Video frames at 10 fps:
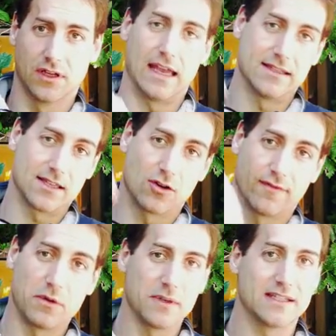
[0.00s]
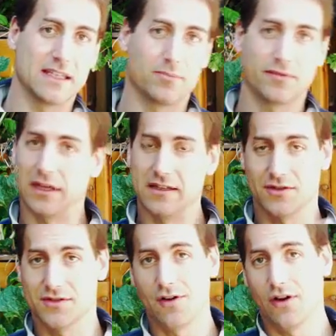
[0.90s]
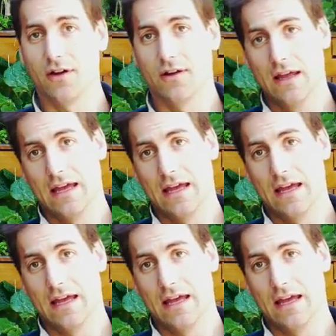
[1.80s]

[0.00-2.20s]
and they go very deep in the soil,